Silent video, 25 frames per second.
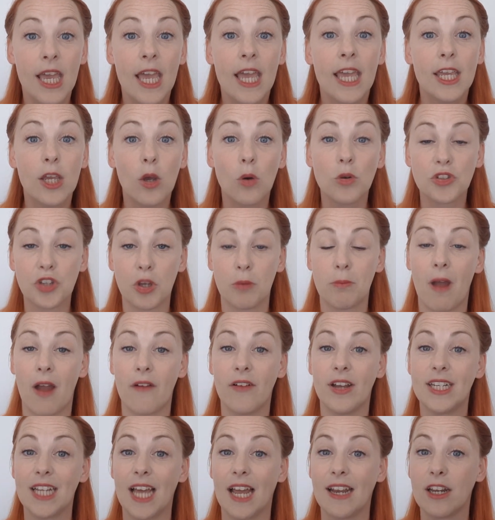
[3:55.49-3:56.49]
He also
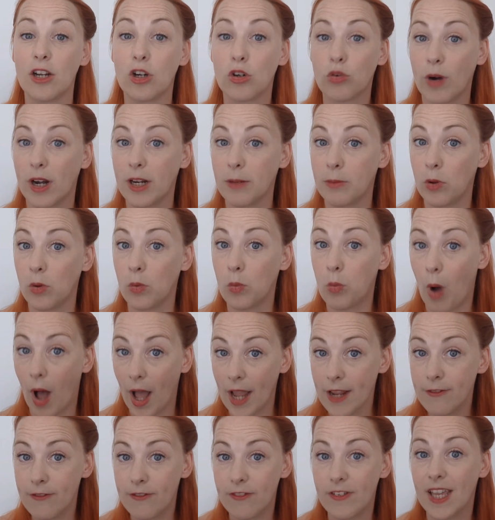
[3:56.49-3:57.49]
married an incredible
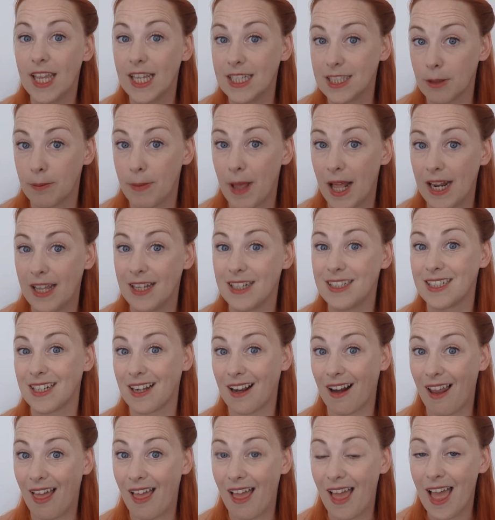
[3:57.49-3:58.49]
wife, Isabella de
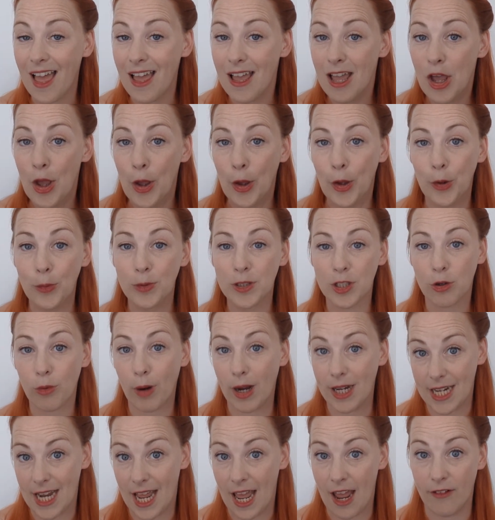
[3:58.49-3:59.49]
Clare, who was a
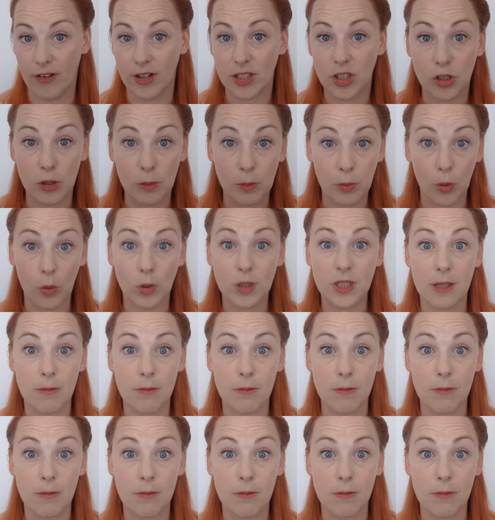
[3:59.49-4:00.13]
great heiress who brought